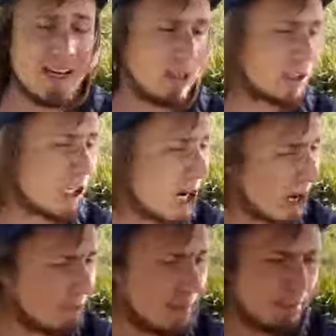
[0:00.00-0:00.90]
Because a
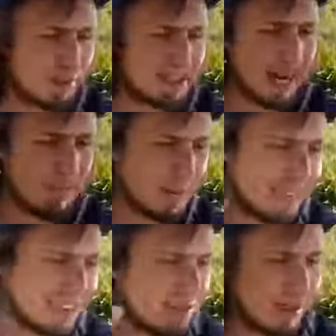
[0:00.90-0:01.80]
lot of people jump
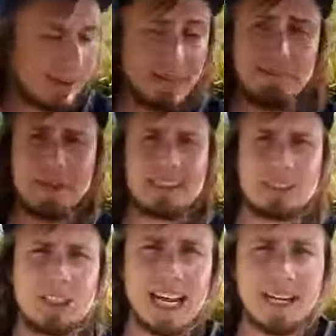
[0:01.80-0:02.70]
into it on the
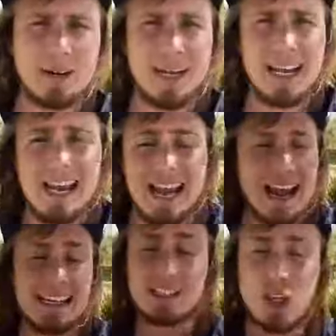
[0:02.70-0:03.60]
1st of January
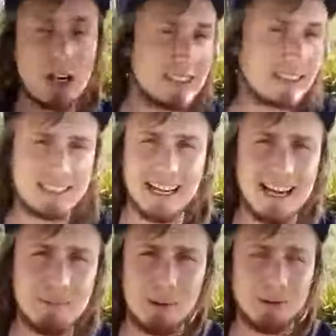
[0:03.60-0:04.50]
and it's not
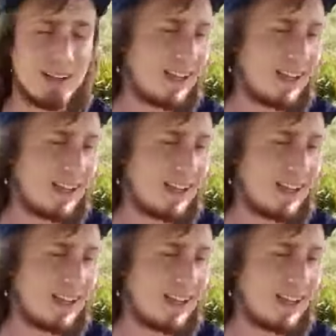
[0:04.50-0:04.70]
sustainable.